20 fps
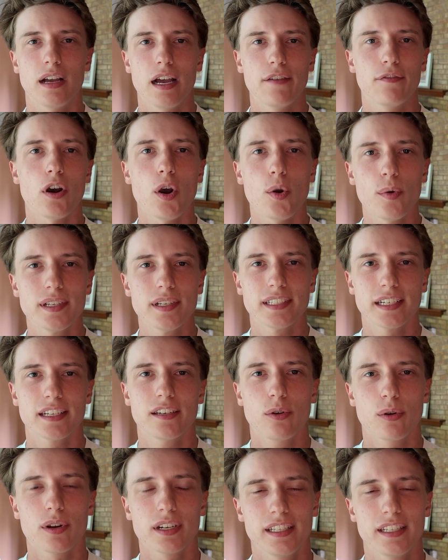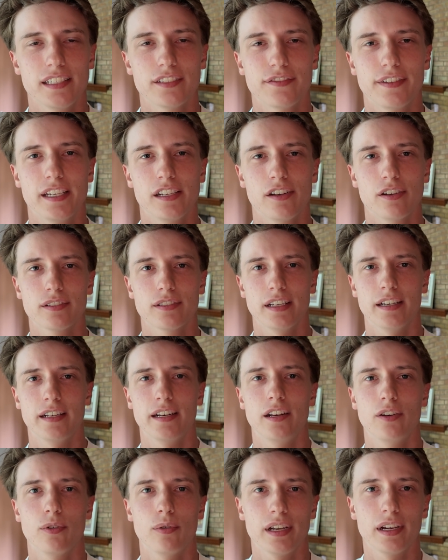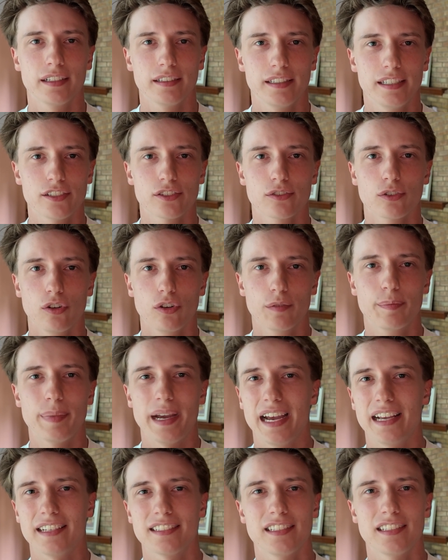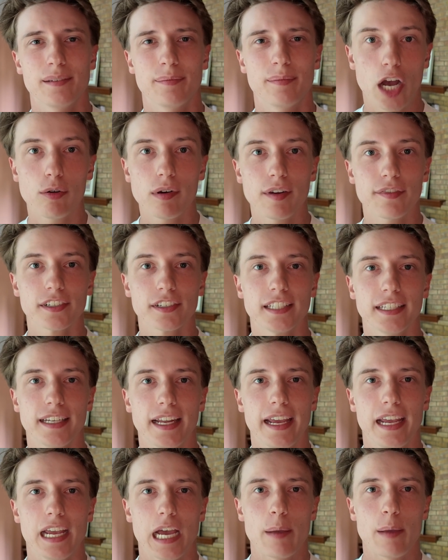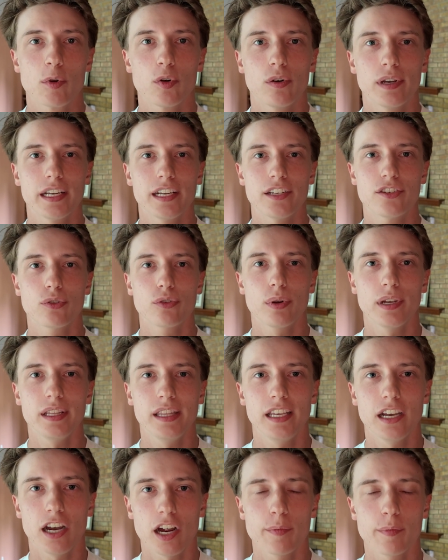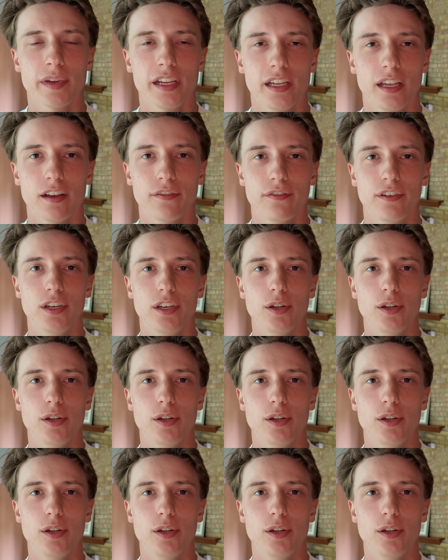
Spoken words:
I've always ignored these videos and annoyingly scrolled past them. However, today, I'm going to join the army of